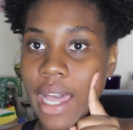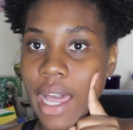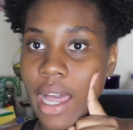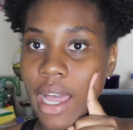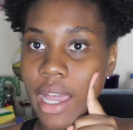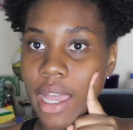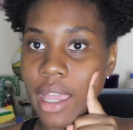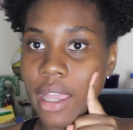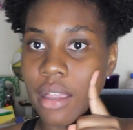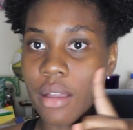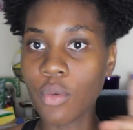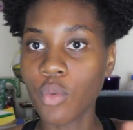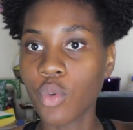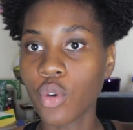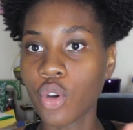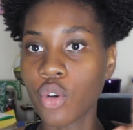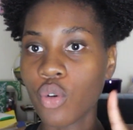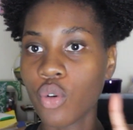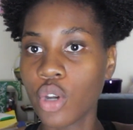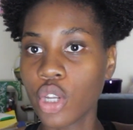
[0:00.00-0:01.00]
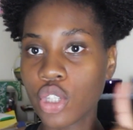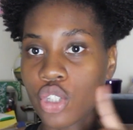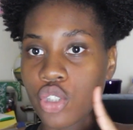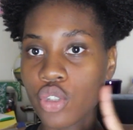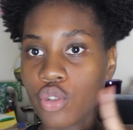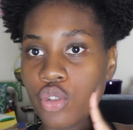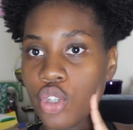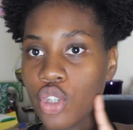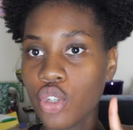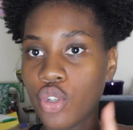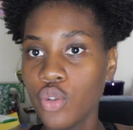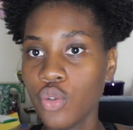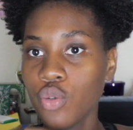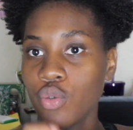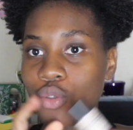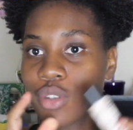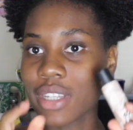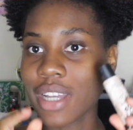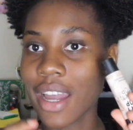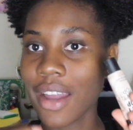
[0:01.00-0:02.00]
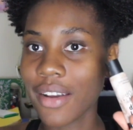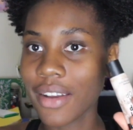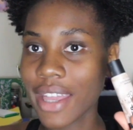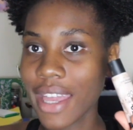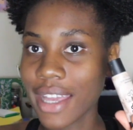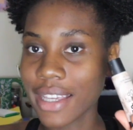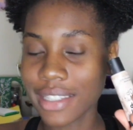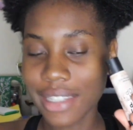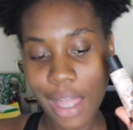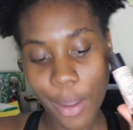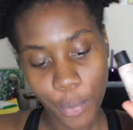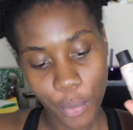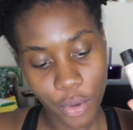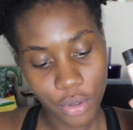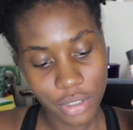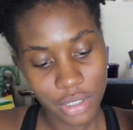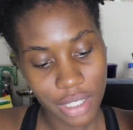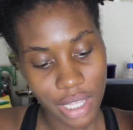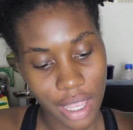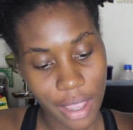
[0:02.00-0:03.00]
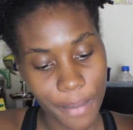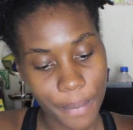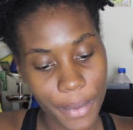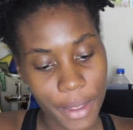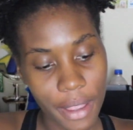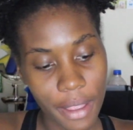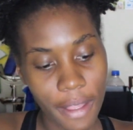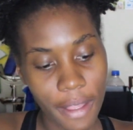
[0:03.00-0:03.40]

side, we're going to use our Can't Stop, Won't Stop.